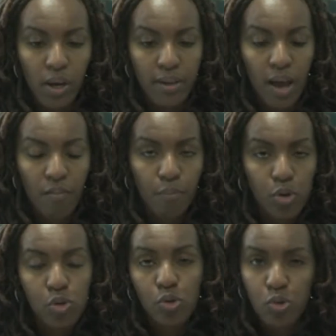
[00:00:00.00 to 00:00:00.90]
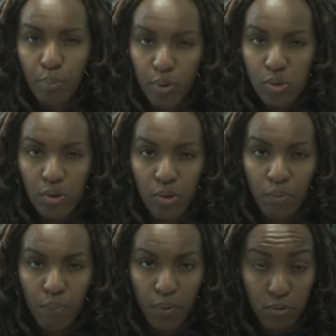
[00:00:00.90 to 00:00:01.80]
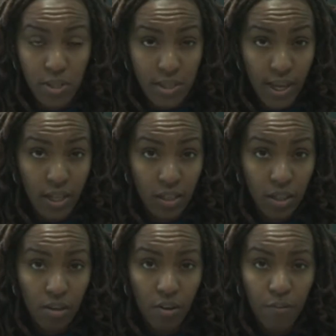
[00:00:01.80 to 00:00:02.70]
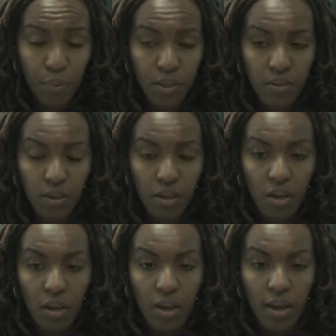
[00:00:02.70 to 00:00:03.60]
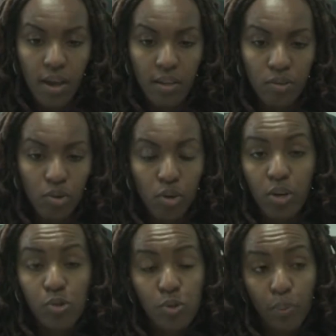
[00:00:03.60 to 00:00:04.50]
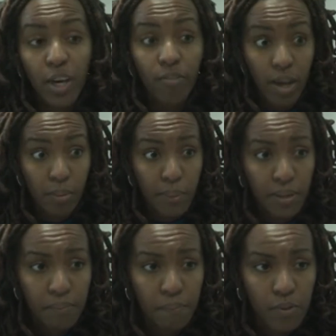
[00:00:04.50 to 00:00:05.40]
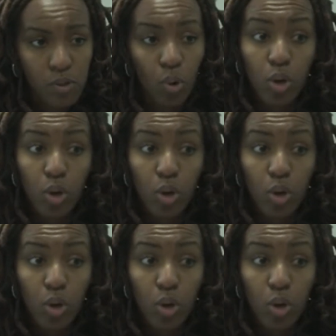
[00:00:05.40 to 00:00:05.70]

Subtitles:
can have bottle-to-bottle recycling of PET, and you can also make fiber. So